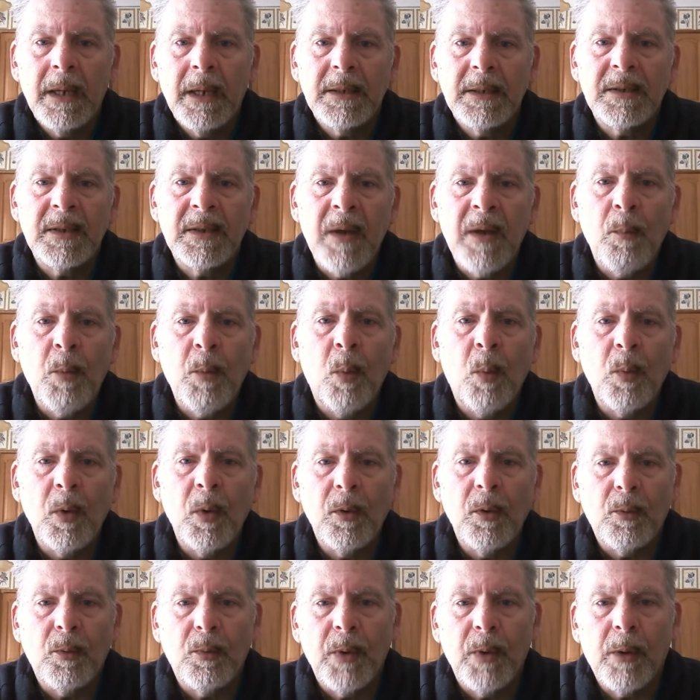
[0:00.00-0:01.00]
someone
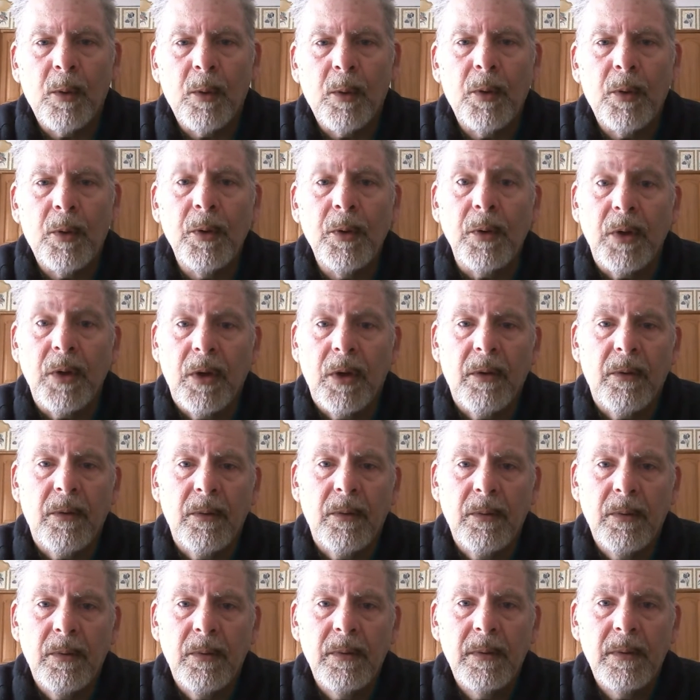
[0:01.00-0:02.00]
will recruit
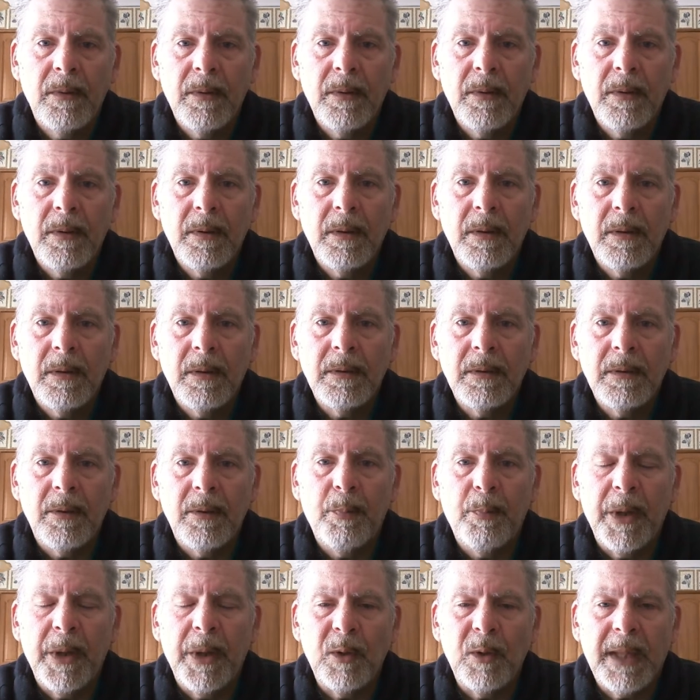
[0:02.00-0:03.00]
you to
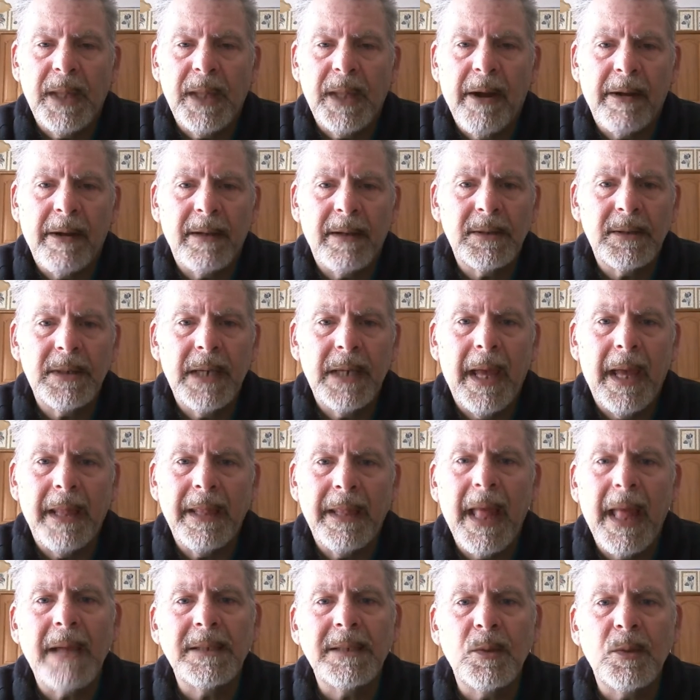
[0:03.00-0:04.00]
build theirs.
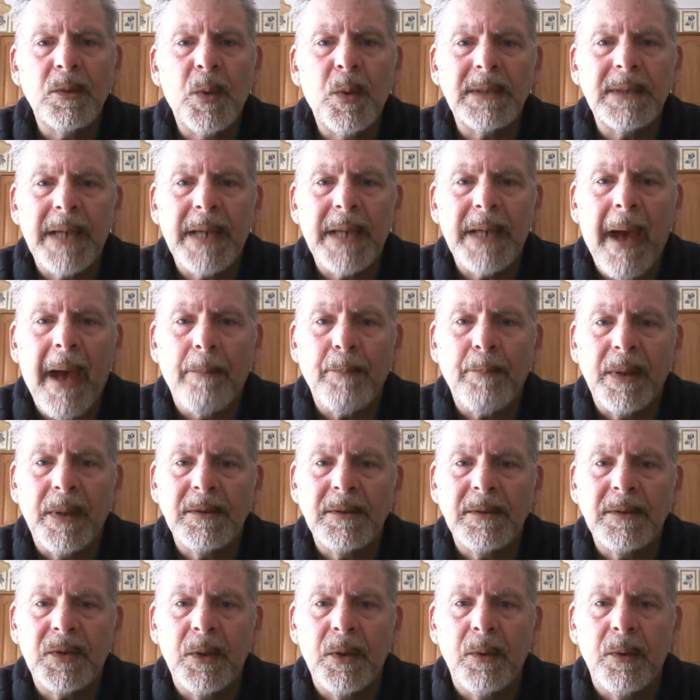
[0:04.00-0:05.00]
And that's what's
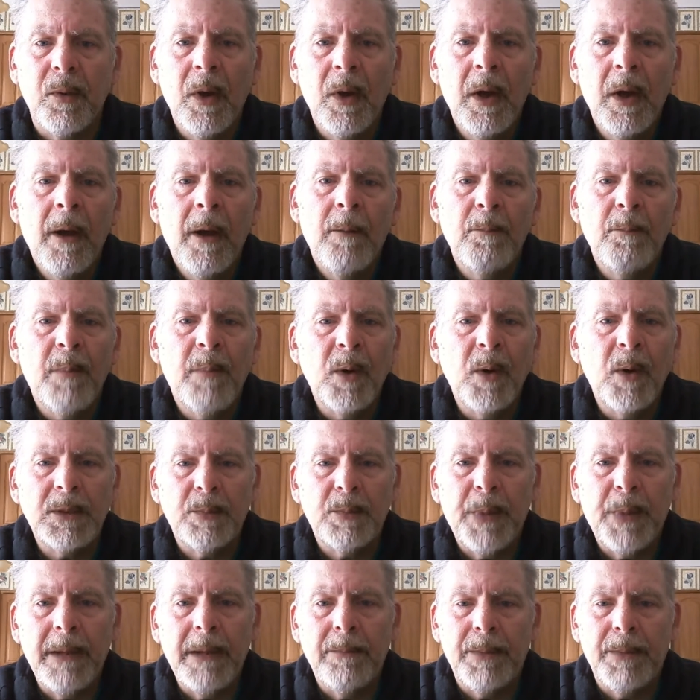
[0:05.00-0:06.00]
happened to
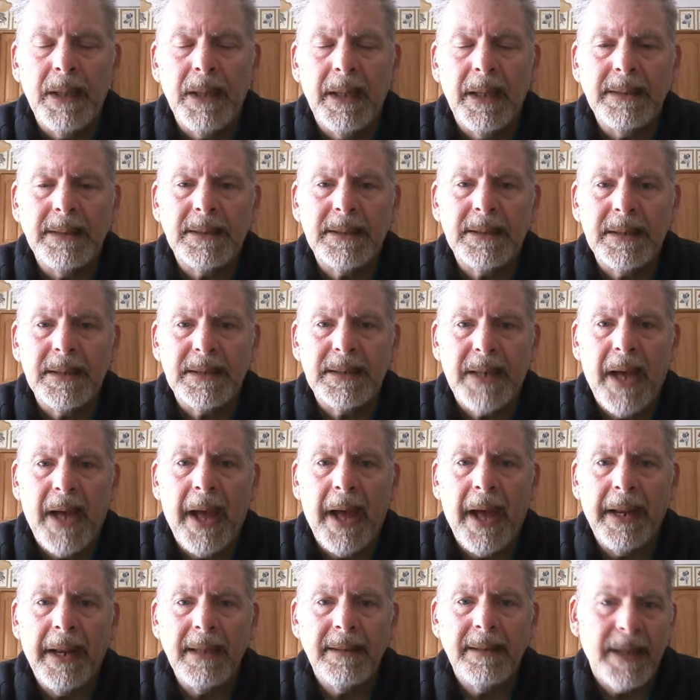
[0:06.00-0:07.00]
most people in
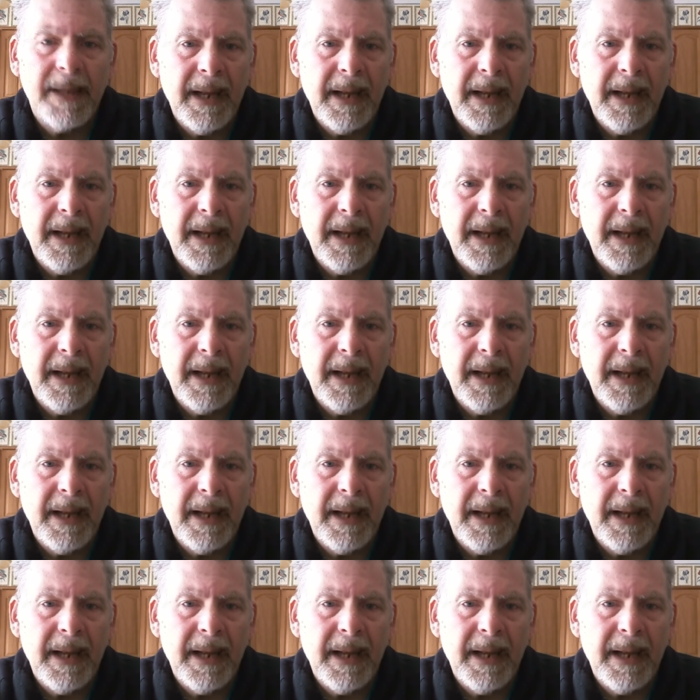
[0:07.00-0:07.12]
society